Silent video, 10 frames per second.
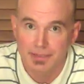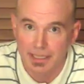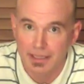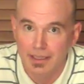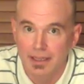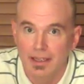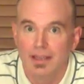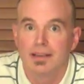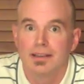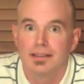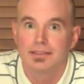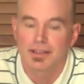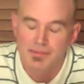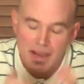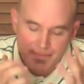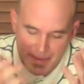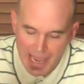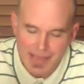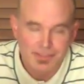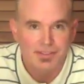week, so my
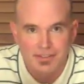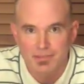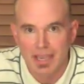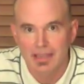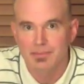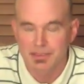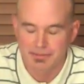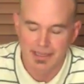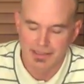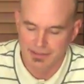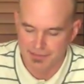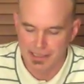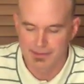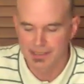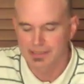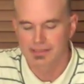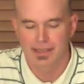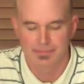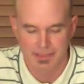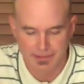pastor is making me read the following
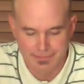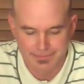statement.